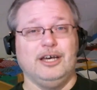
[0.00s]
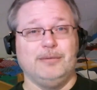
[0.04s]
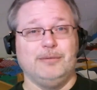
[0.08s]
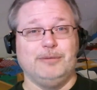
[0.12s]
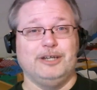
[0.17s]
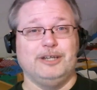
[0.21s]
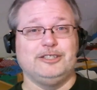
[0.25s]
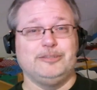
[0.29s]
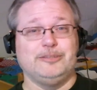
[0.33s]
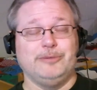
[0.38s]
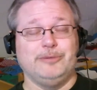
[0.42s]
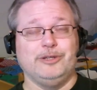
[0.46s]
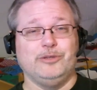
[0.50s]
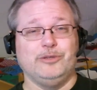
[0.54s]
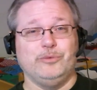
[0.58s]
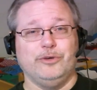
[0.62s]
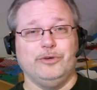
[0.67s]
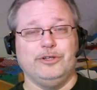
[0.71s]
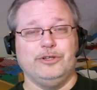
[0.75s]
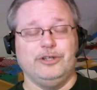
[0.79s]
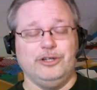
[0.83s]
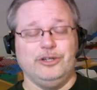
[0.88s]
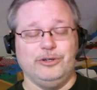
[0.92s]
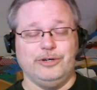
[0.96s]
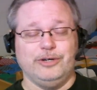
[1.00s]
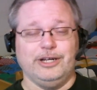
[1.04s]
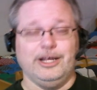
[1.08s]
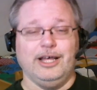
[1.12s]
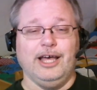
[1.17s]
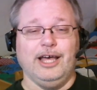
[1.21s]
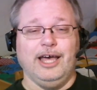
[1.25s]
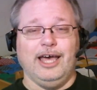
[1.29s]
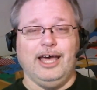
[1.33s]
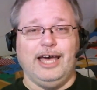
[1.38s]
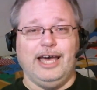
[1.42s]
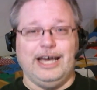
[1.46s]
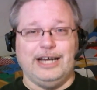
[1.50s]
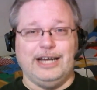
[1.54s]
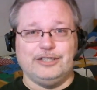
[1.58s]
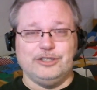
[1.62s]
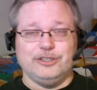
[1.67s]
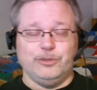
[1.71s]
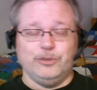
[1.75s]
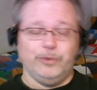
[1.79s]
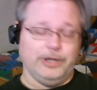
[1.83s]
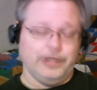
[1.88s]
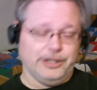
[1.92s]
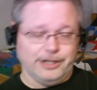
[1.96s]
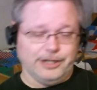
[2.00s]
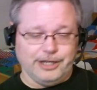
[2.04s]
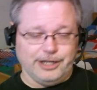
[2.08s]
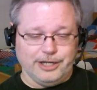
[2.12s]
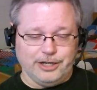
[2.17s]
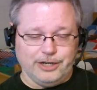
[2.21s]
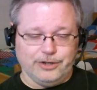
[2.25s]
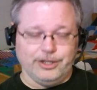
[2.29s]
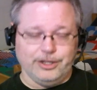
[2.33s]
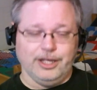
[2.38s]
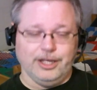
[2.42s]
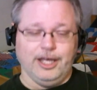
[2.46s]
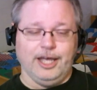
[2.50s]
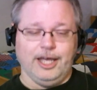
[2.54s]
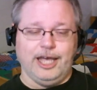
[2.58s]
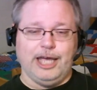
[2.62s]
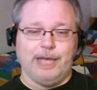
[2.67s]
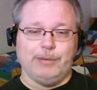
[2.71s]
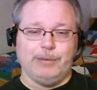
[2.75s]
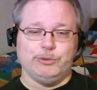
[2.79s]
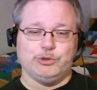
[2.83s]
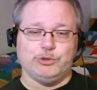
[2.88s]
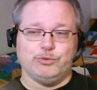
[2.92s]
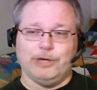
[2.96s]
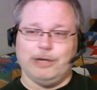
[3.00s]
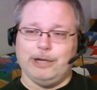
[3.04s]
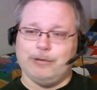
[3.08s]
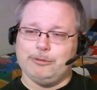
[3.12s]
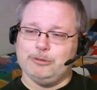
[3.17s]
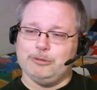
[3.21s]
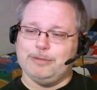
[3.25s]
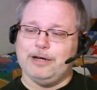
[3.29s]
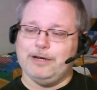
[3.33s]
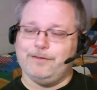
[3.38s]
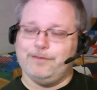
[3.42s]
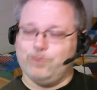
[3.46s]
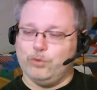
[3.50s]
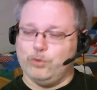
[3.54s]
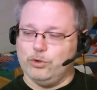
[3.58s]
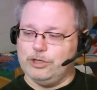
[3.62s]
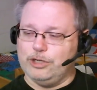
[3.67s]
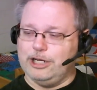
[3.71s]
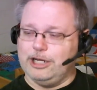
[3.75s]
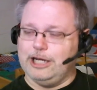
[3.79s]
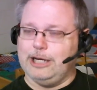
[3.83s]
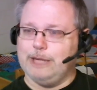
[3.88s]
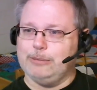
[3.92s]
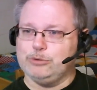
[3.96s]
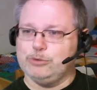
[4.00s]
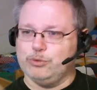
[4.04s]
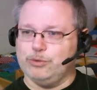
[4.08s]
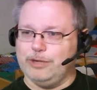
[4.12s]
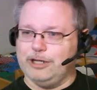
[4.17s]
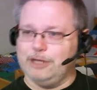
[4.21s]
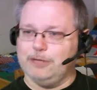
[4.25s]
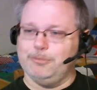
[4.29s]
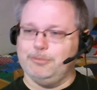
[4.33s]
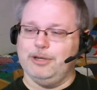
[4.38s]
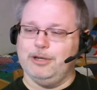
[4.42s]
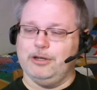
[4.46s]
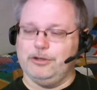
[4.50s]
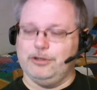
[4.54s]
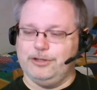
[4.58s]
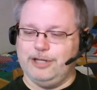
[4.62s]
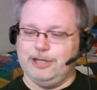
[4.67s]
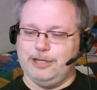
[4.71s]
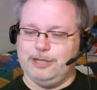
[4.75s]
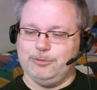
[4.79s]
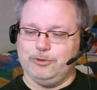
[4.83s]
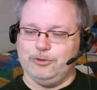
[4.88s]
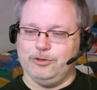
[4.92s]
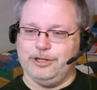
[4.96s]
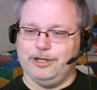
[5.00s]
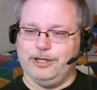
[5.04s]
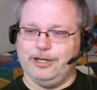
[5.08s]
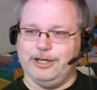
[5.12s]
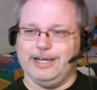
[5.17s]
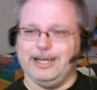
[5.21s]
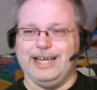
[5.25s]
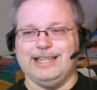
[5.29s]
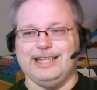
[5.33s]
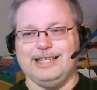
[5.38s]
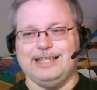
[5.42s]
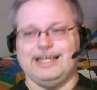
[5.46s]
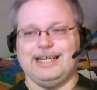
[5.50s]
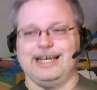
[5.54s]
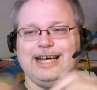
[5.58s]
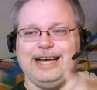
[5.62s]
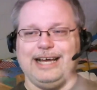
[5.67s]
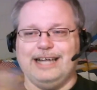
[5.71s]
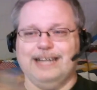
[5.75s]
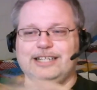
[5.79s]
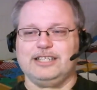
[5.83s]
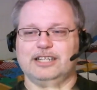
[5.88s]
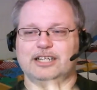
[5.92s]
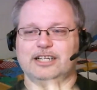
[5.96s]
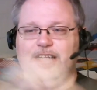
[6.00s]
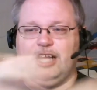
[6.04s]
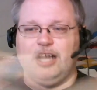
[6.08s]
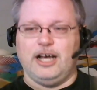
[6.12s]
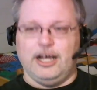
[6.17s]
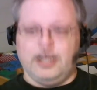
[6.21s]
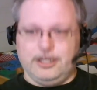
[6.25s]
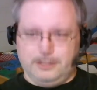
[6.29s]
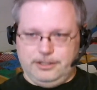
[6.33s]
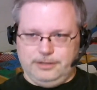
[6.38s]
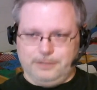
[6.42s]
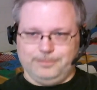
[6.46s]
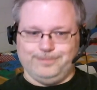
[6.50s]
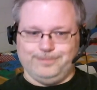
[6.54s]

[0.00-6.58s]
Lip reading: must have been the one to do it, actually went down and was wrapped about 4 times around a metal table leg and then tied in a knot.